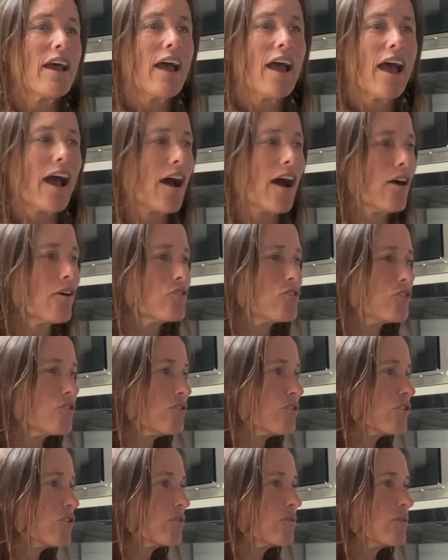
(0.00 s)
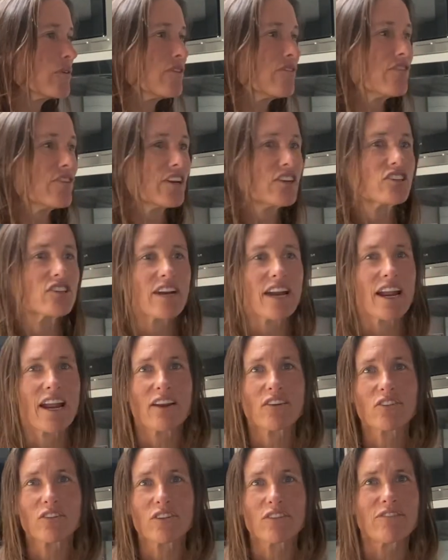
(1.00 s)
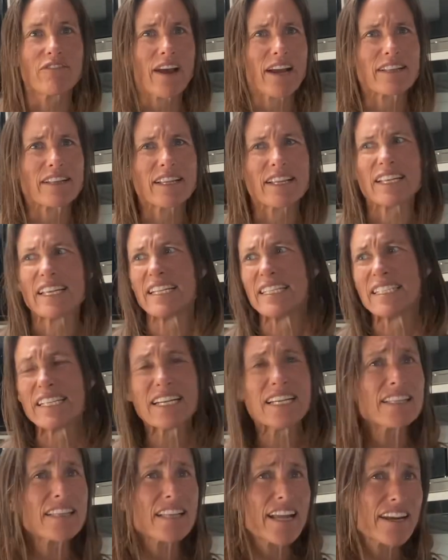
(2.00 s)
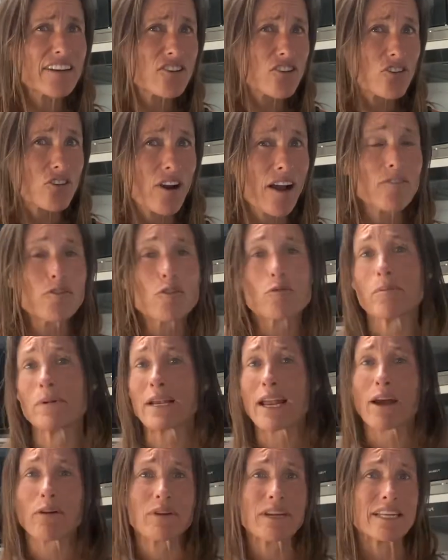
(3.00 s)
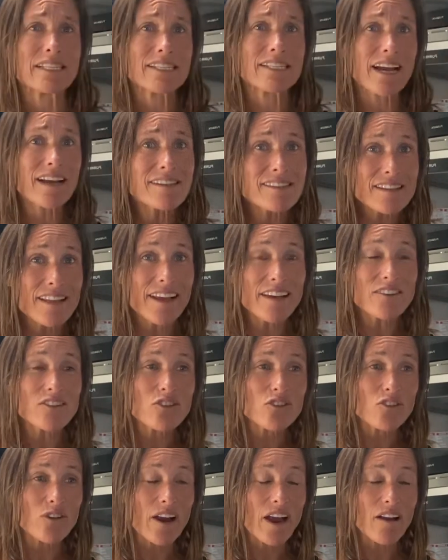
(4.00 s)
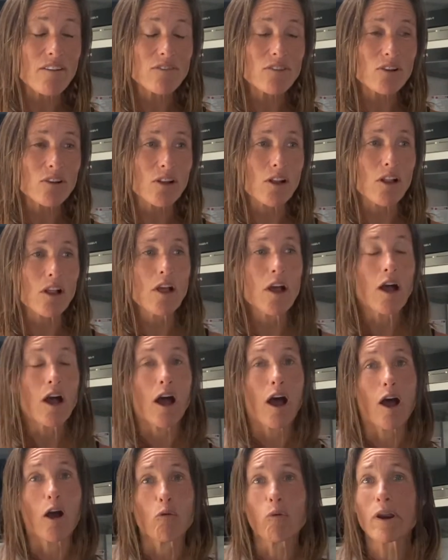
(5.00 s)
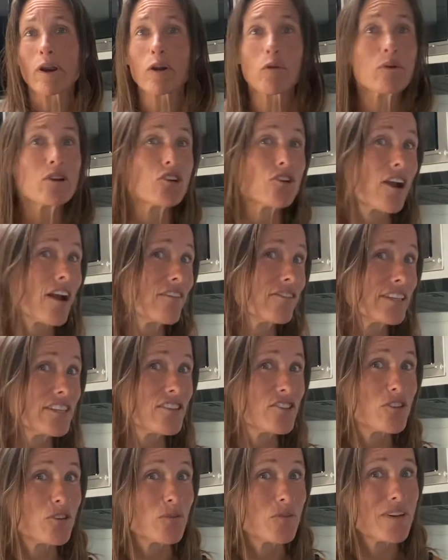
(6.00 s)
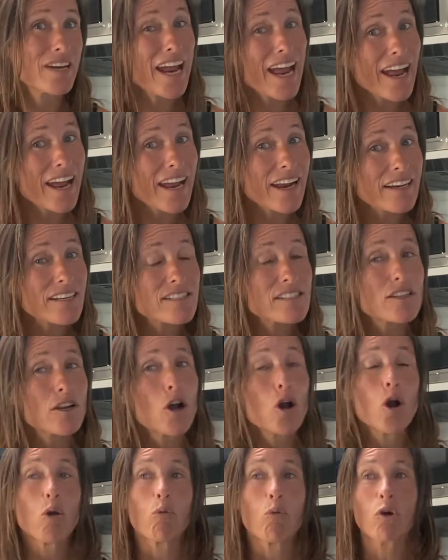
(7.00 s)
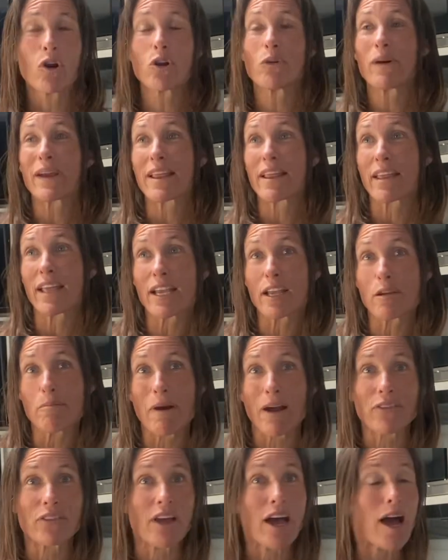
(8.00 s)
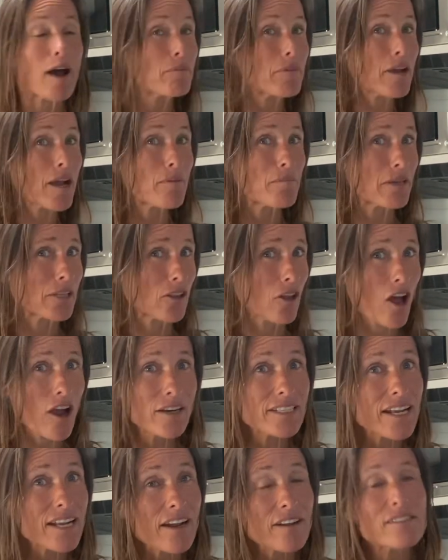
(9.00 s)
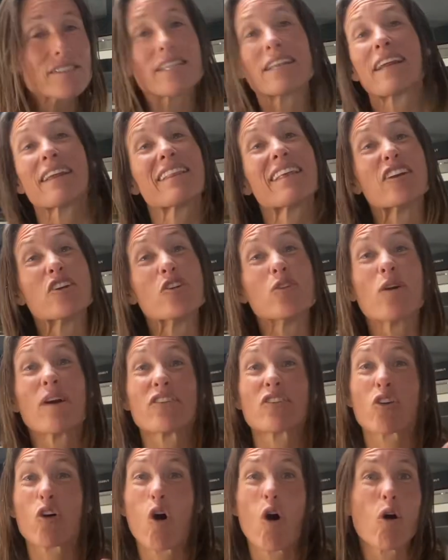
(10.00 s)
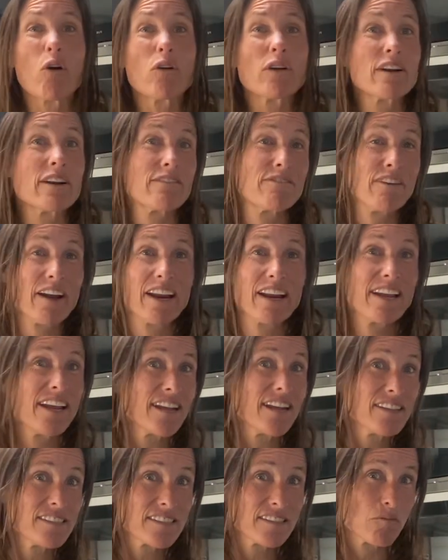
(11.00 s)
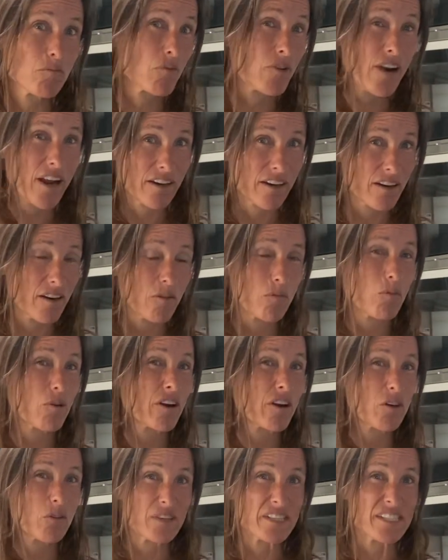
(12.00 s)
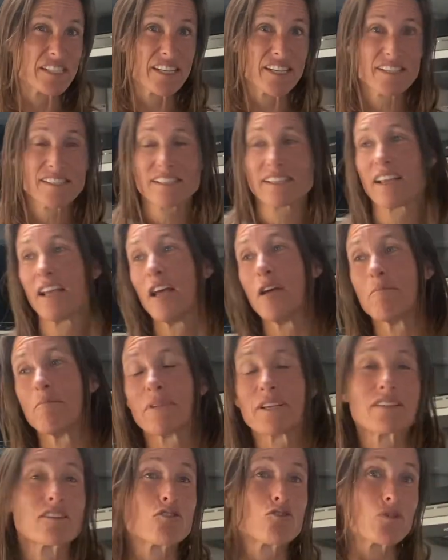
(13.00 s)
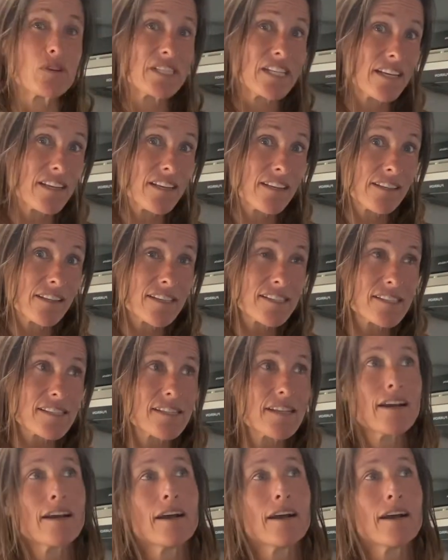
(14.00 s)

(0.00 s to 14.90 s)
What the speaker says: How do you and Victor handle the fact that he didn't like to travel, but now he does like to travel? Where are we traveling to next? What do I think about the upcoming lockdowns that I think you guys are all going to fight against? We're going to resist because it's ridiculous.